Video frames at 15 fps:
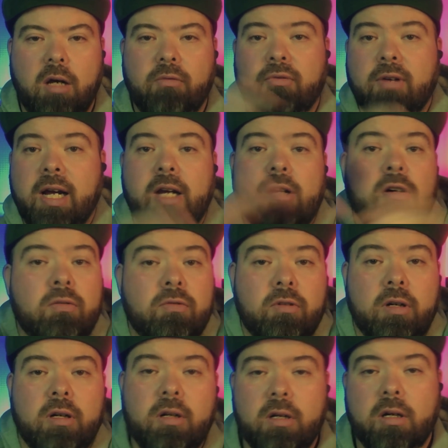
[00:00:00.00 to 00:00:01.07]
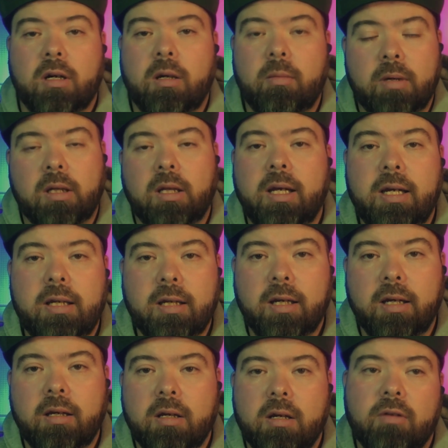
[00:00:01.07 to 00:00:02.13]
fighting over a
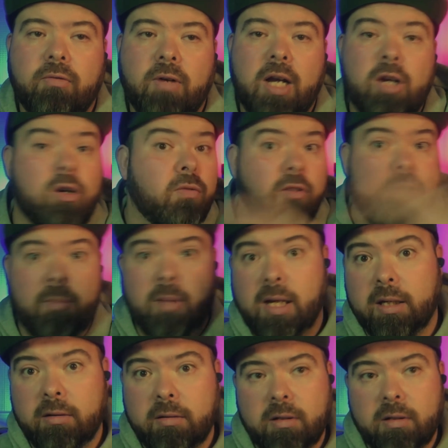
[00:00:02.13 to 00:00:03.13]
lady, fighting over a man.